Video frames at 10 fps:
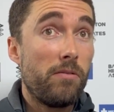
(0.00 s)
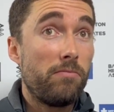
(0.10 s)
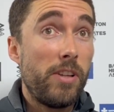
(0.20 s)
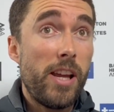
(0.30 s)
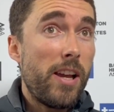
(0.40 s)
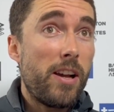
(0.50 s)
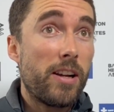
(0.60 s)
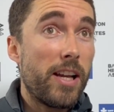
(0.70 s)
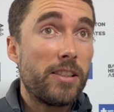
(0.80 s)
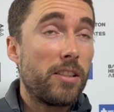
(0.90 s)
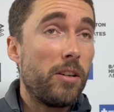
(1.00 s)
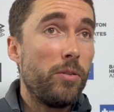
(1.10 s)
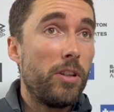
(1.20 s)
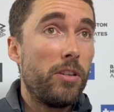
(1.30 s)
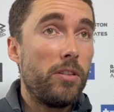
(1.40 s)
Yeah, I guess so,
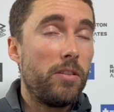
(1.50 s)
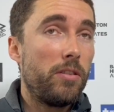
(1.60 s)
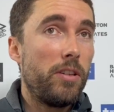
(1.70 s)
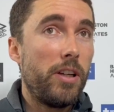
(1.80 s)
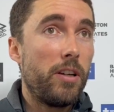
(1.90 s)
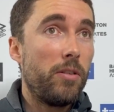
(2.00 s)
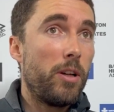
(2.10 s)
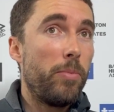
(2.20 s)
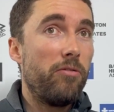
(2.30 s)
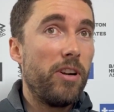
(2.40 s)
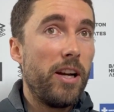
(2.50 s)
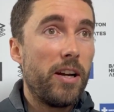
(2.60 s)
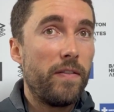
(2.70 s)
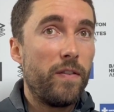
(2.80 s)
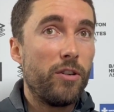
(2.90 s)
and they'll be really
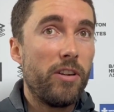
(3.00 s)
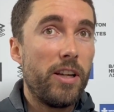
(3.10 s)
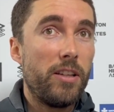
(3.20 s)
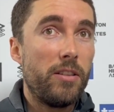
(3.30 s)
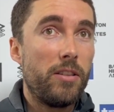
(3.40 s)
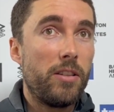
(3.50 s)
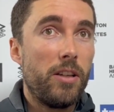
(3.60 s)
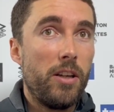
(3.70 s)
up for it, and